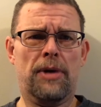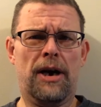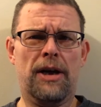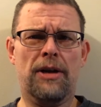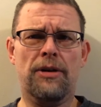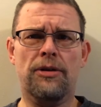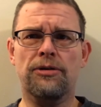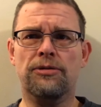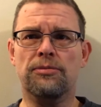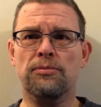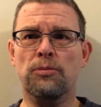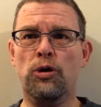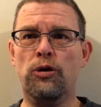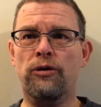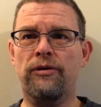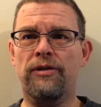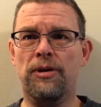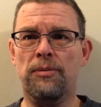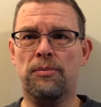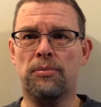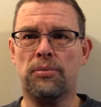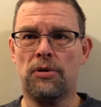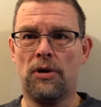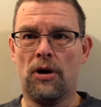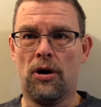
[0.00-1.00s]
I use
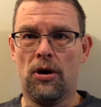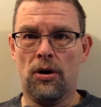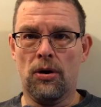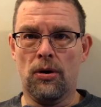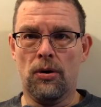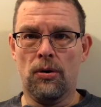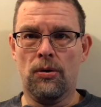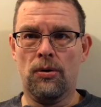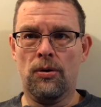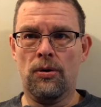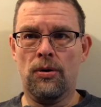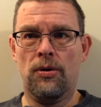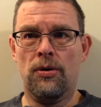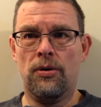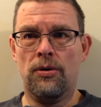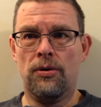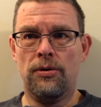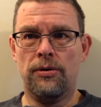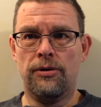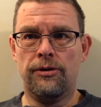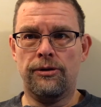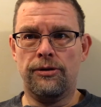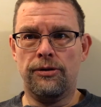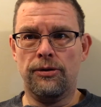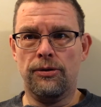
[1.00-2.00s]
Movie Pro
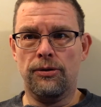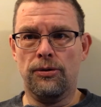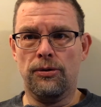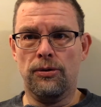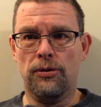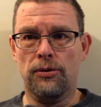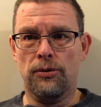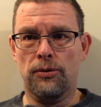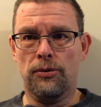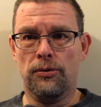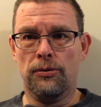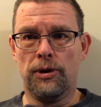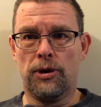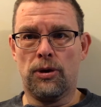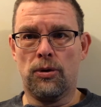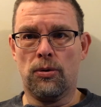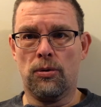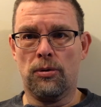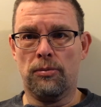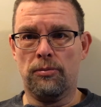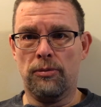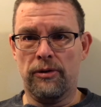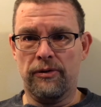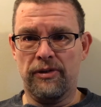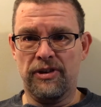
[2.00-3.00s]
to
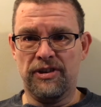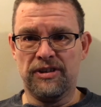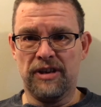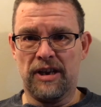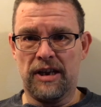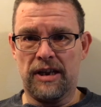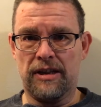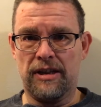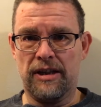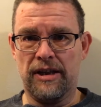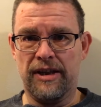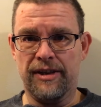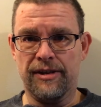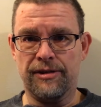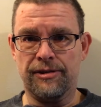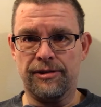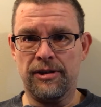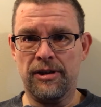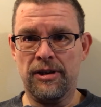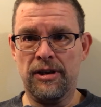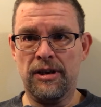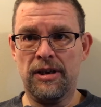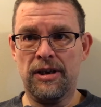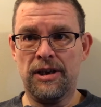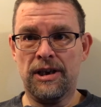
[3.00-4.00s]
record movies like
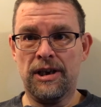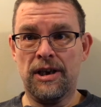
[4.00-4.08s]
this,